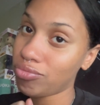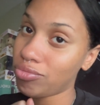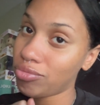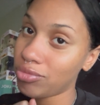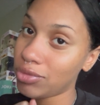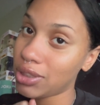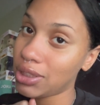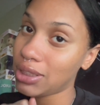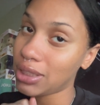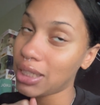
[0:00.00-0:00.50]

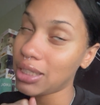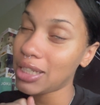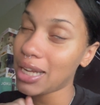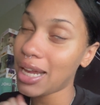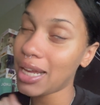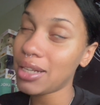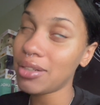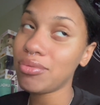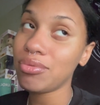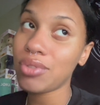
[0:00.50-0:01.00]
send
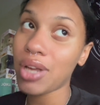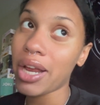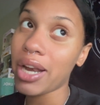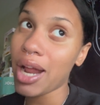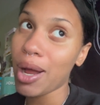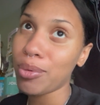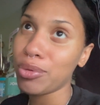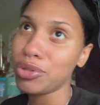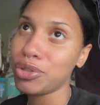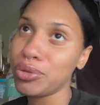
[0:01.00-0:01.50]
that and I
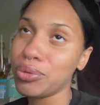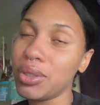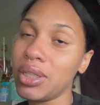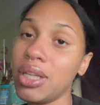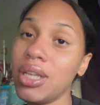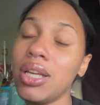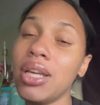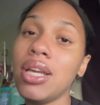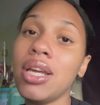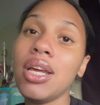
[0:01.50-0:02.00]
will do it.
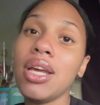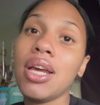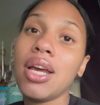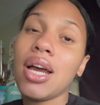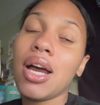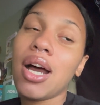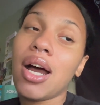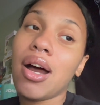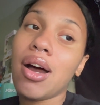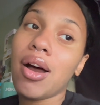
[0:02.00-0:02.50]

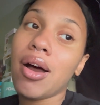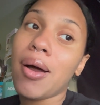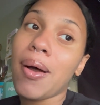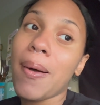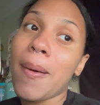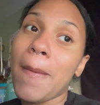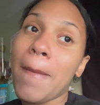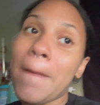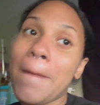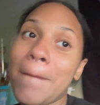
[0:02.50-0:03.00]

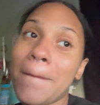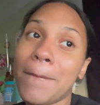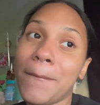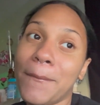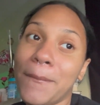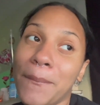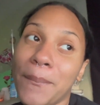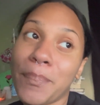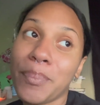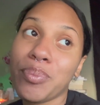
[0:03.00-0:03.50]
And
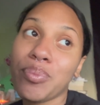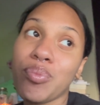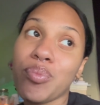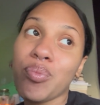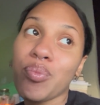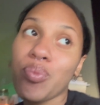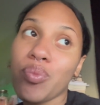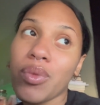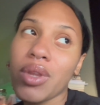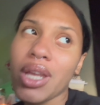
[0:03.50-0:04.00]

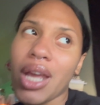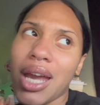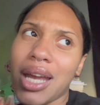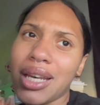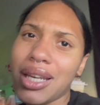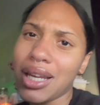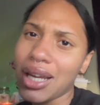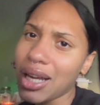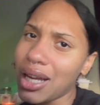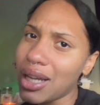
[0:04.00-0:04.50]

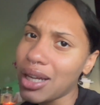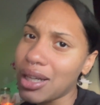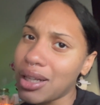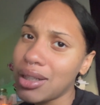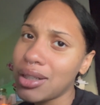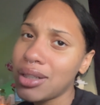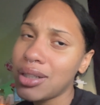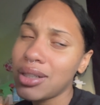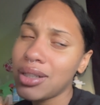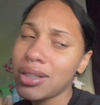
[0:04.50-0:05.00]
yeah,
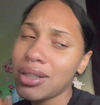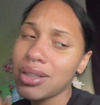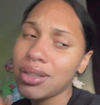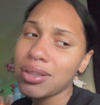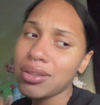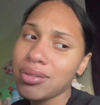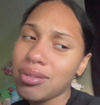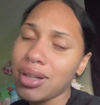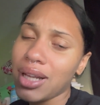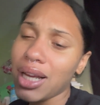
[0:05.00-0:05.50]

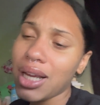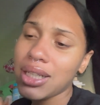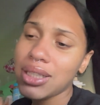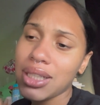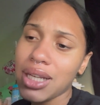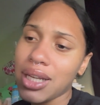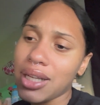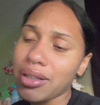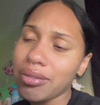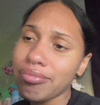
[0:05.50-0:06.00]
like I
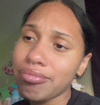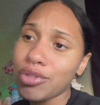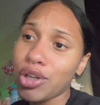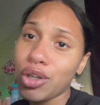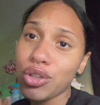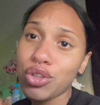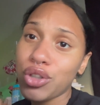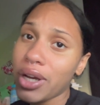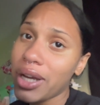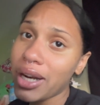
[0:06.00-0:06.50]
said, go
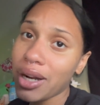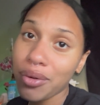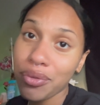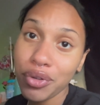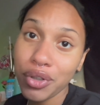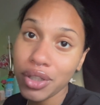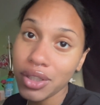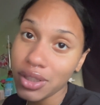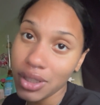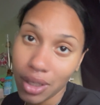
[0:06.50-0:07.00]
try it out for
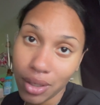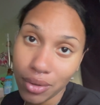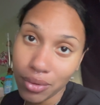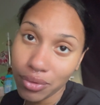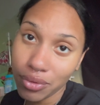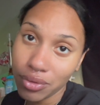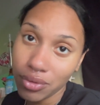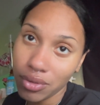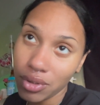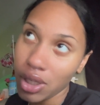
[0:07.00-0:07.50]

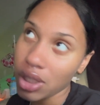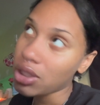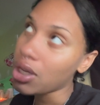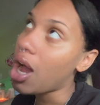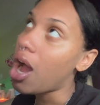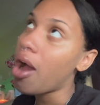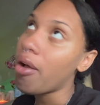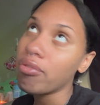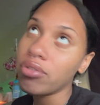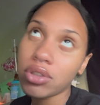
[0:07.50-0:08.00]
yourself. It's
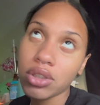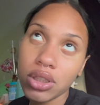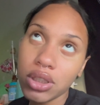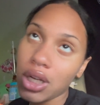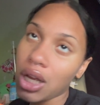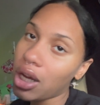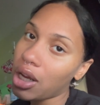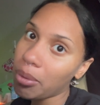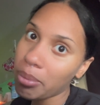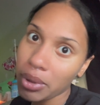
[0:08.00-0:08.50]
obviously not
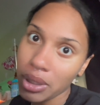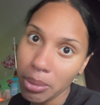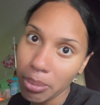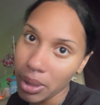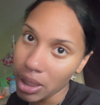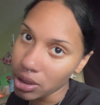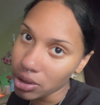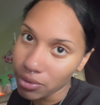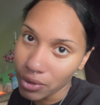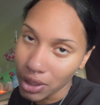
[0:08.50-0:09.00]
gonna be the
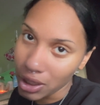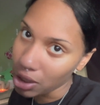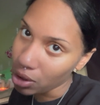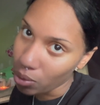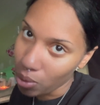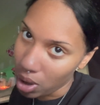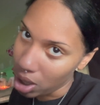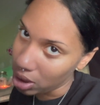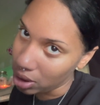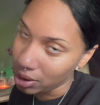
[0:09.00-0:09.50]
best fucking
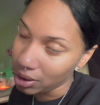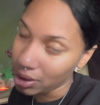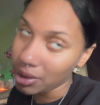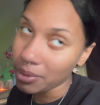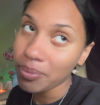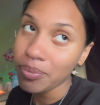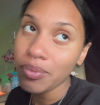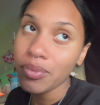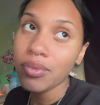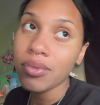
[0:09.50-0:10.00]
quality,
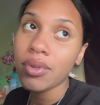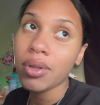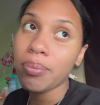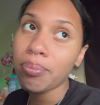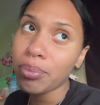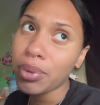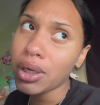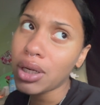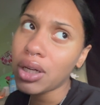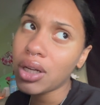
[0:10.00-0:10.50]

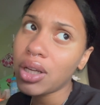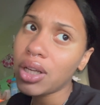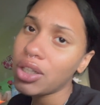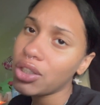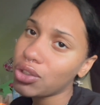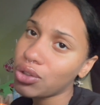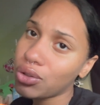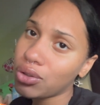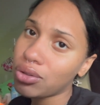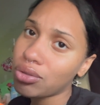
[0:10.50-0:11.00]
but
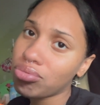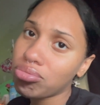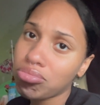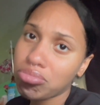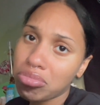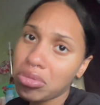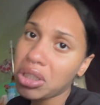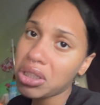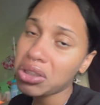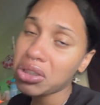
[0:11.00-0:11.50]
it's
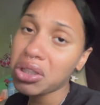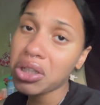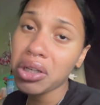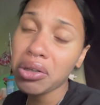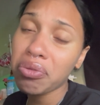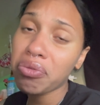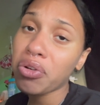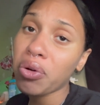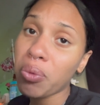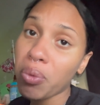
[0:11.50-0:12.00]
good
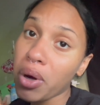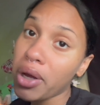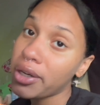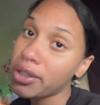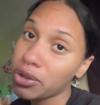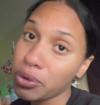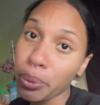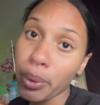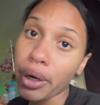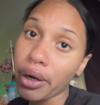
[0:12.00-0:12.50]
for what it's
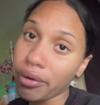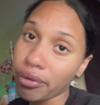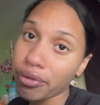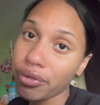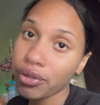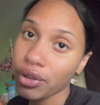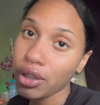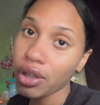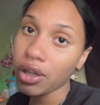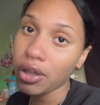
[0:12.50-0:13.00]
worth.
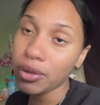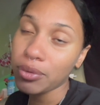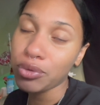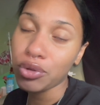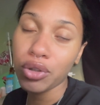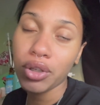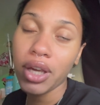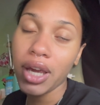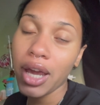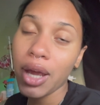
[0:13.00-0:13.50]
You know, you
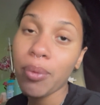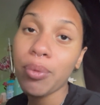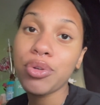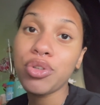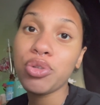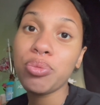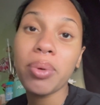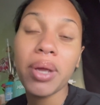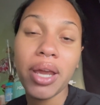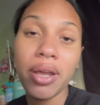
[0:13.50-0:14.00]
getting what you
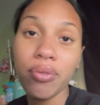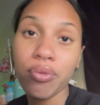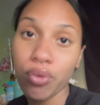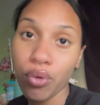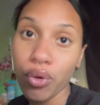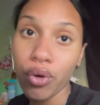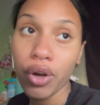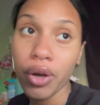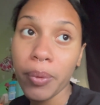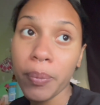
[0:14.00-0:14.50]
paid
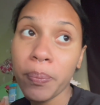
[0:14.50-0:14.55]
for,